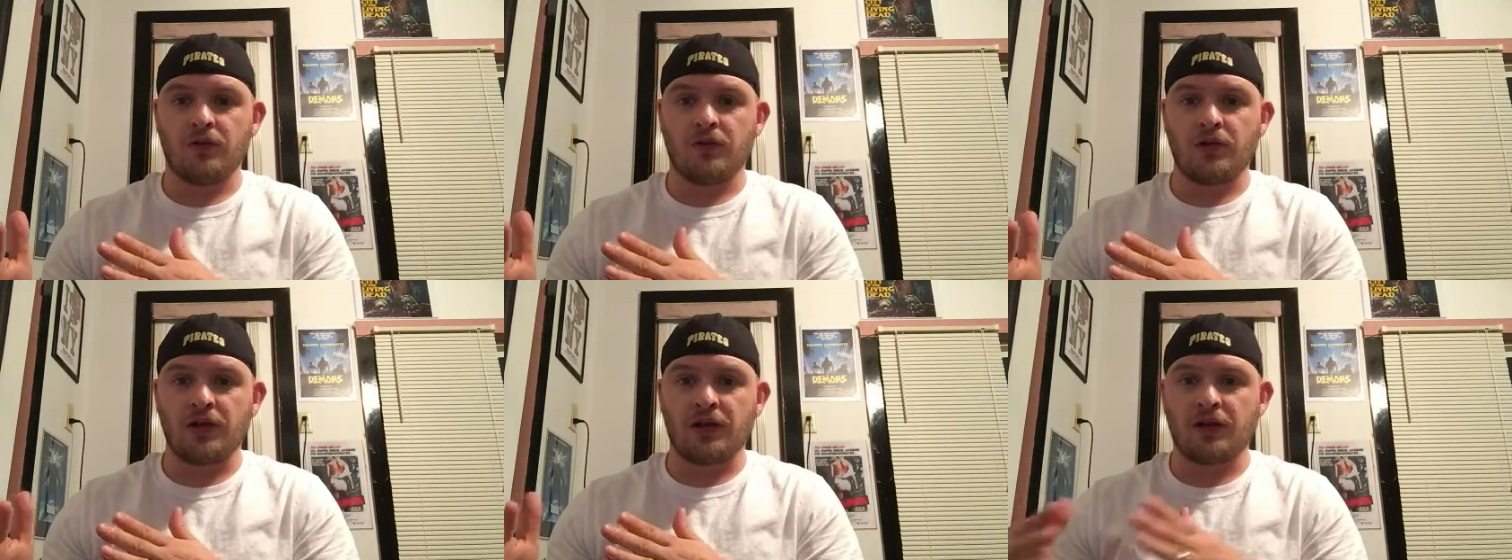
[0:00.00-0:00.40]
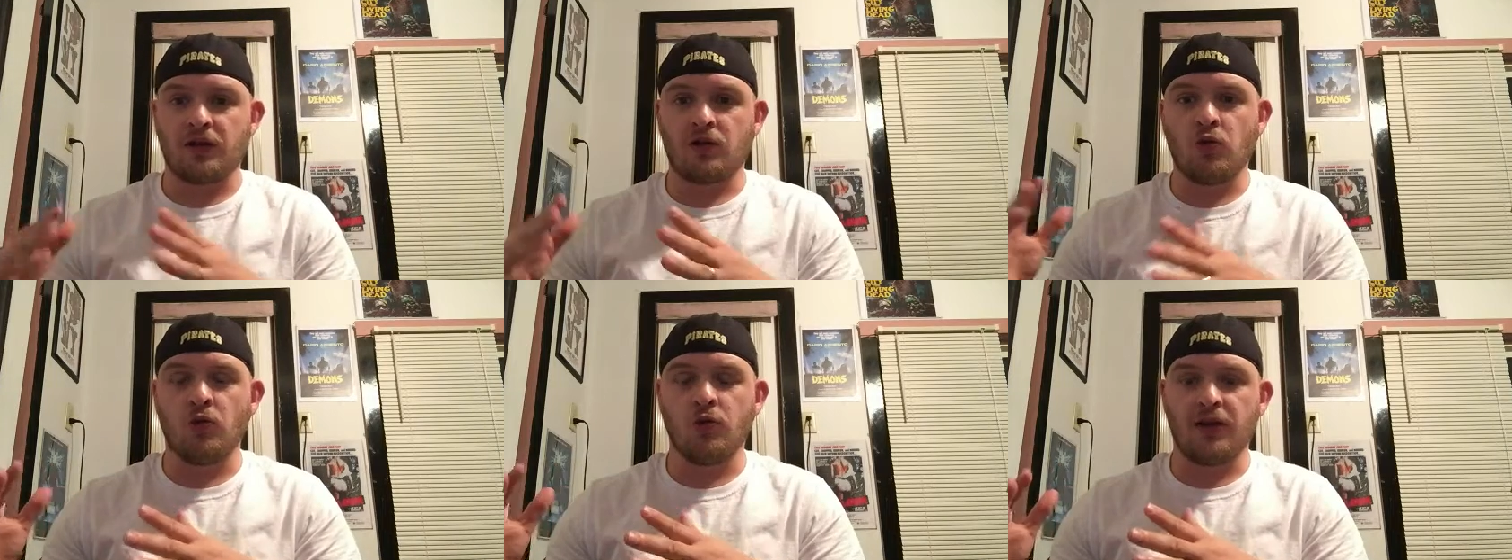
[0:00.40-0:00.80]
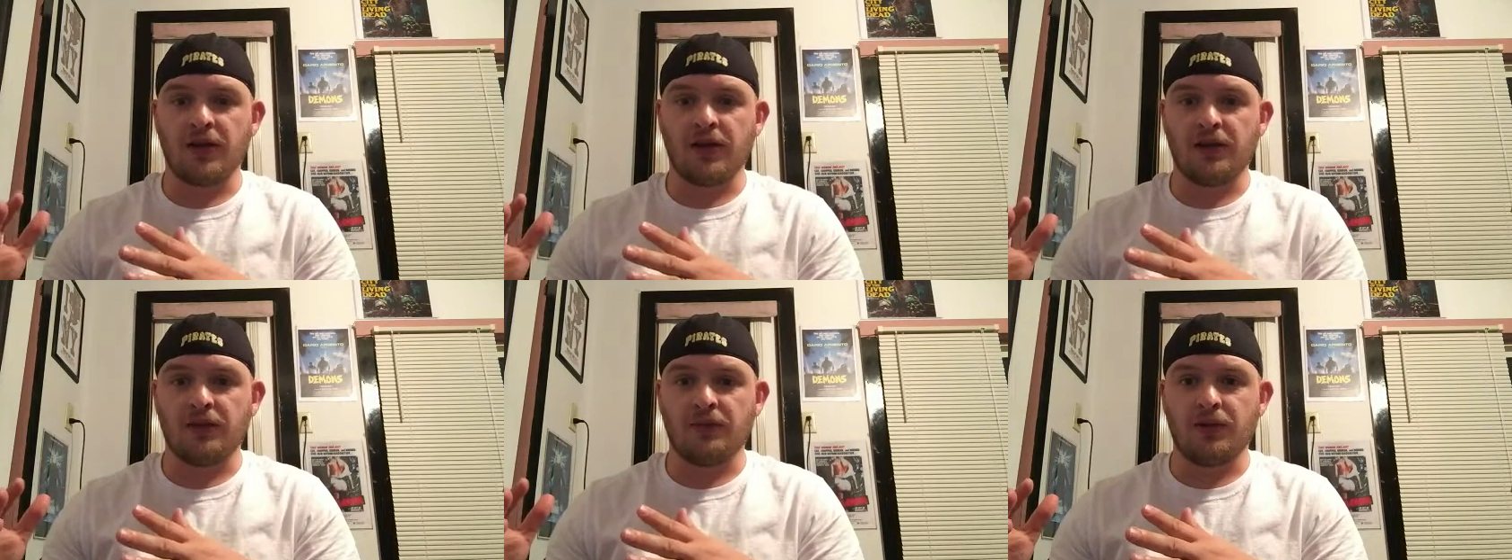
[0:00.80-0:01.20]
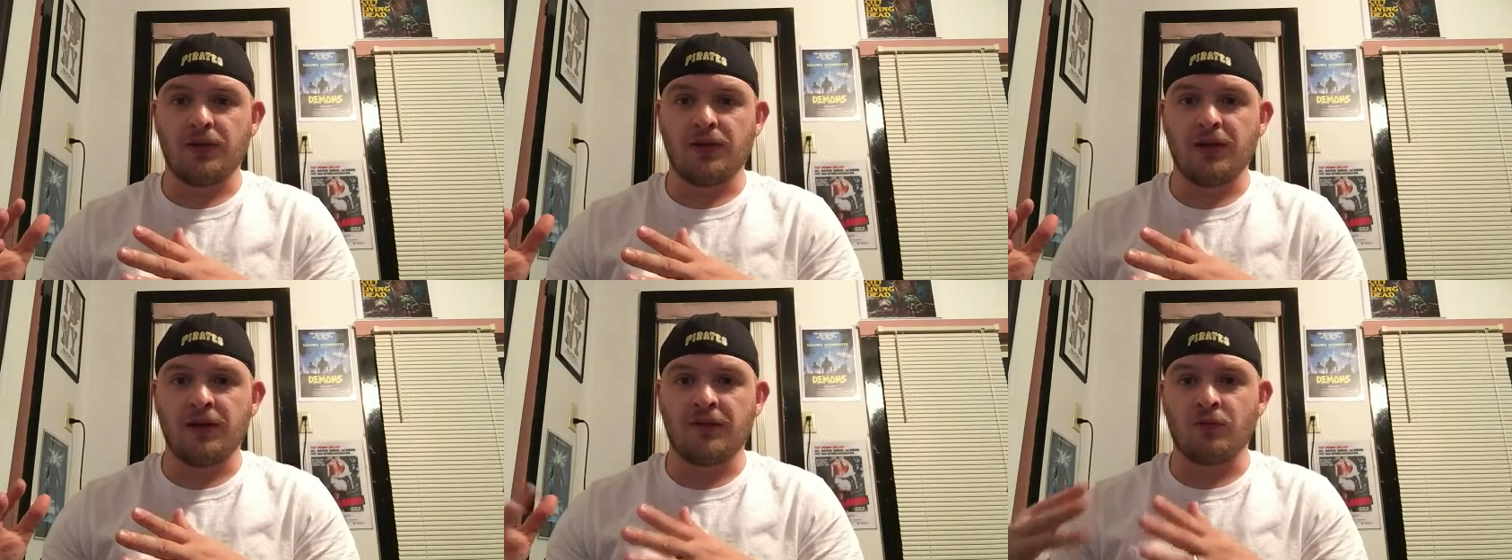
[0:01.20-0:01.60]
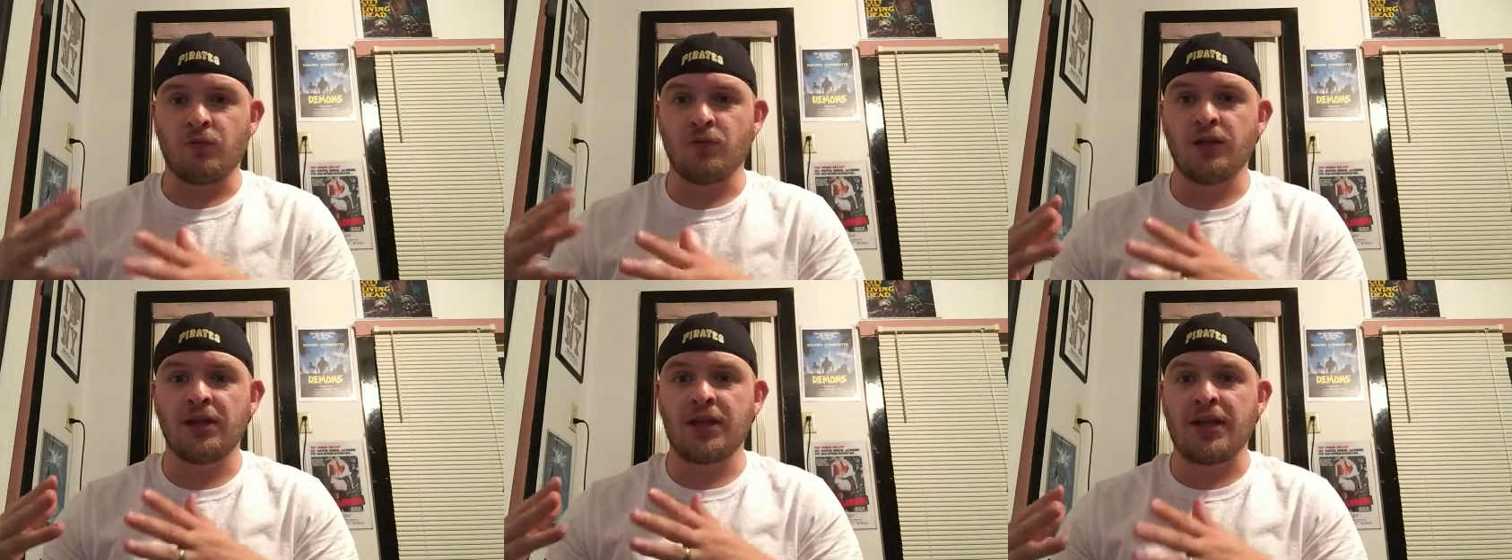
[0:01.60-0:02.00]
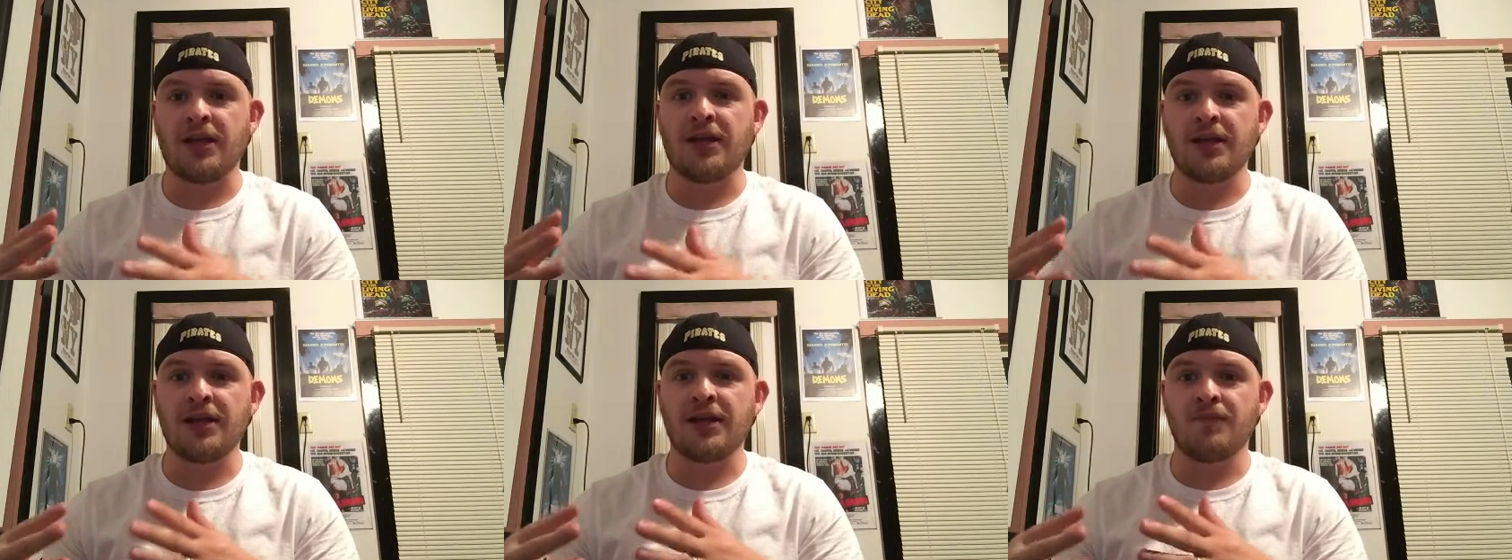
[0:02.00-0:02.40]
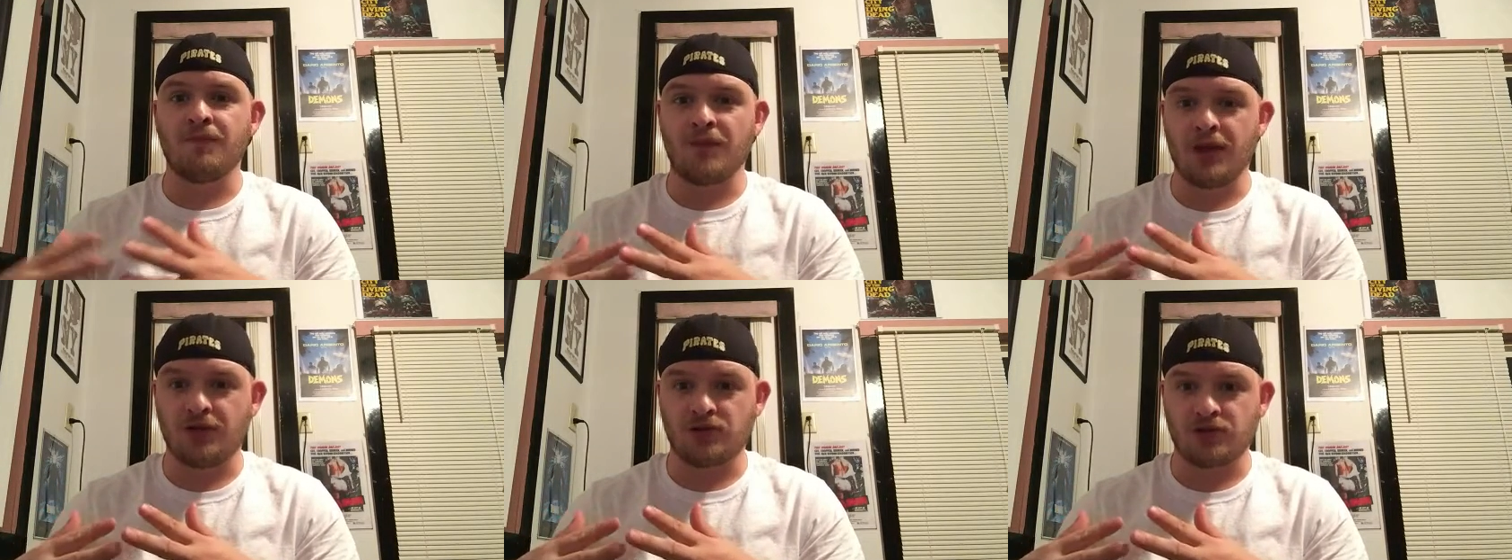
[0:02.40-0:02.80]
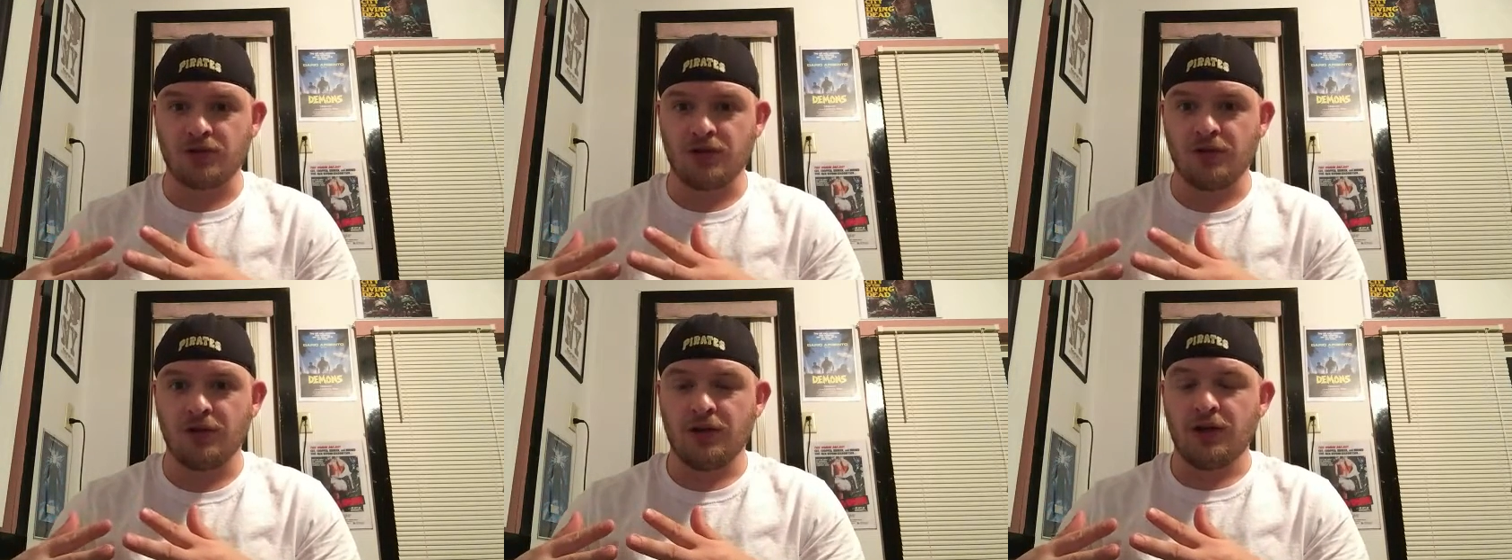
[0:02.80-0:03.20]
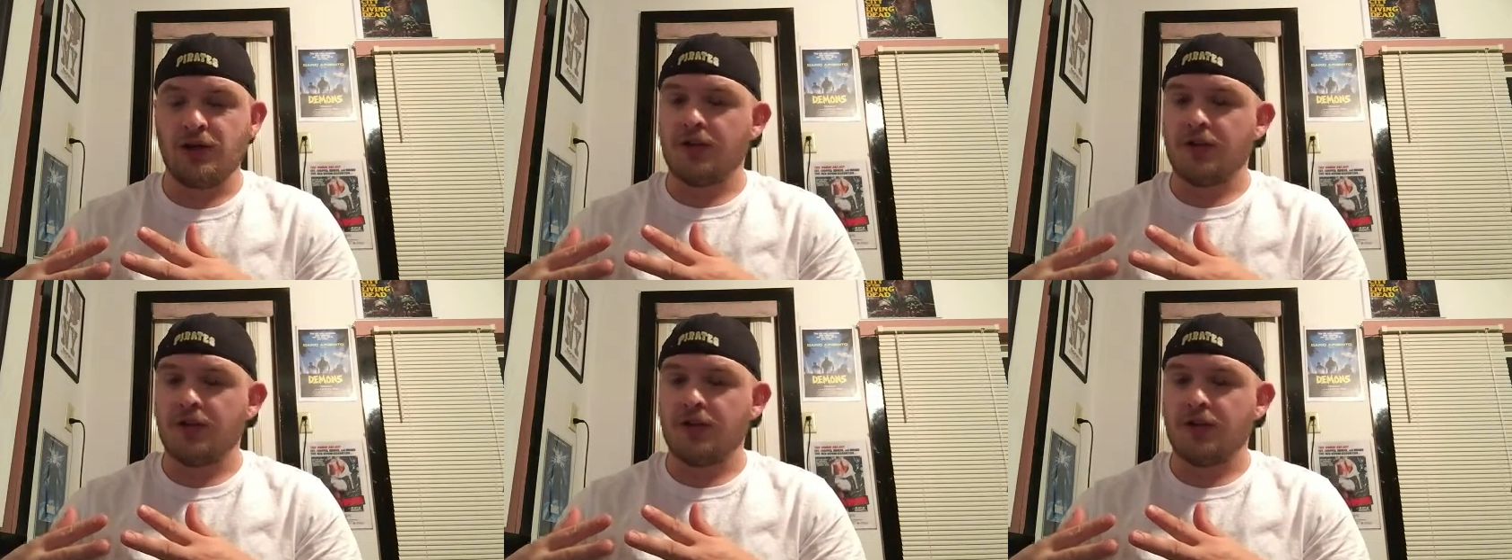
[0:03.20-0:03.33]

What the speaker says: like a court element. It's a really neat mixture